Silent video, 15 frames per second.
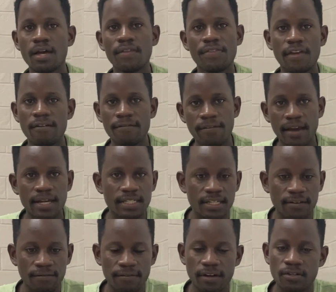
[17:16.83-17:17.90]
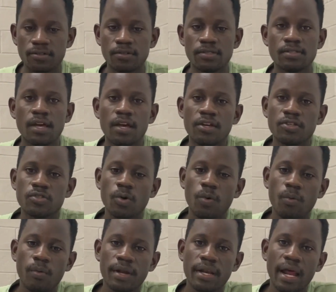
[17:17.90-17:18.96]
They fight infections. So
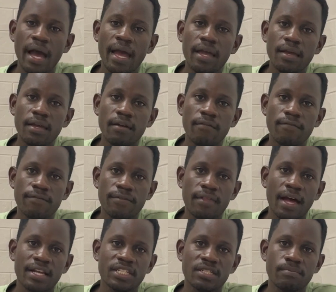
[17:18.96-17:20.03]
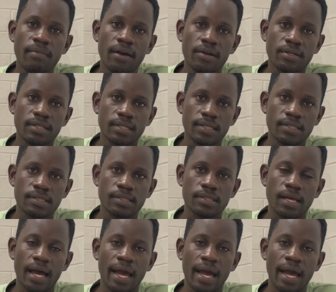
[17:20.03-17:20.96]
when I give antibiotics,